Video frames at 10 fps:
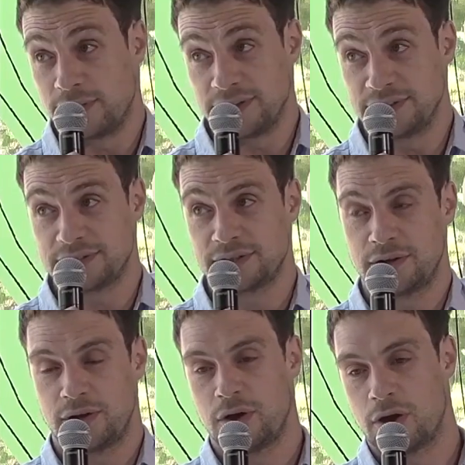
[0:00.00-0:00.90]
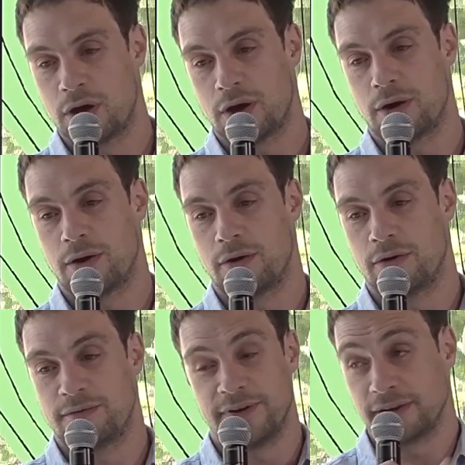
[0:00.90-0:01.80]
think,
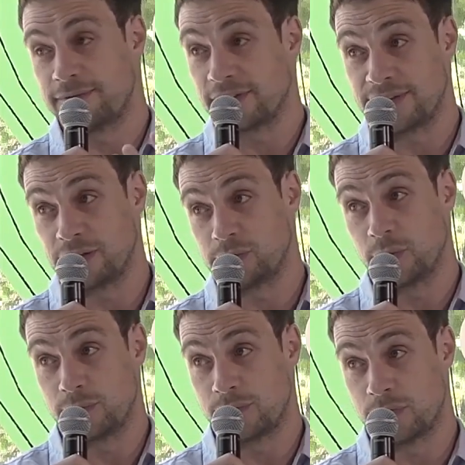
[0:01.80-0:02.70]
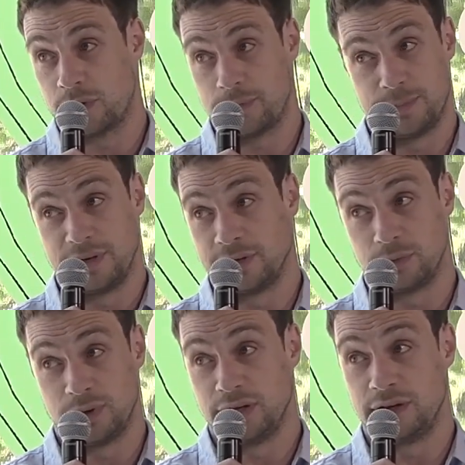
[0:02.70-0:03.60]
a very fertile ground for building
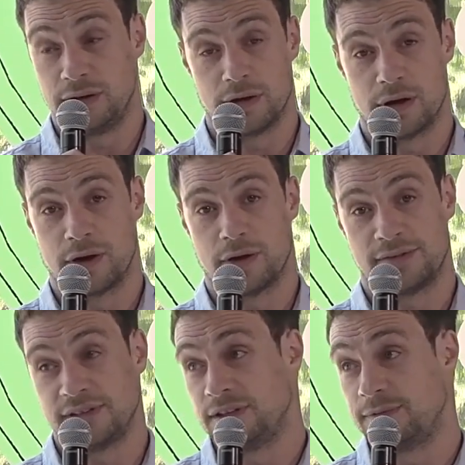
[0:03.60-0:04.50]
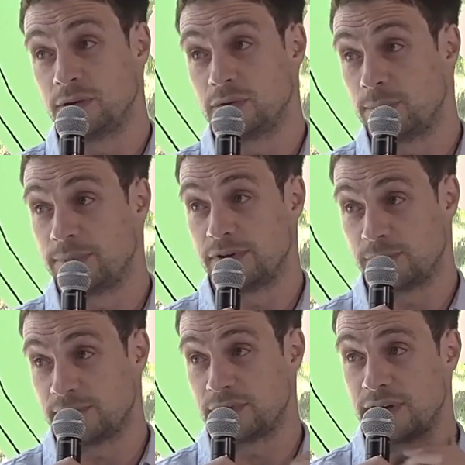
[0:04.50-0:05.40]
really significant companies
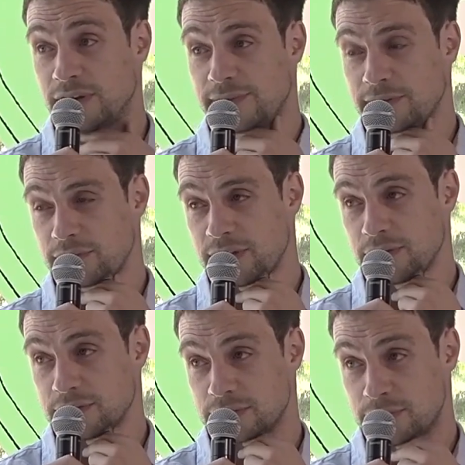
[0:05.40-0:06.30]
within the next 5 to 10 years.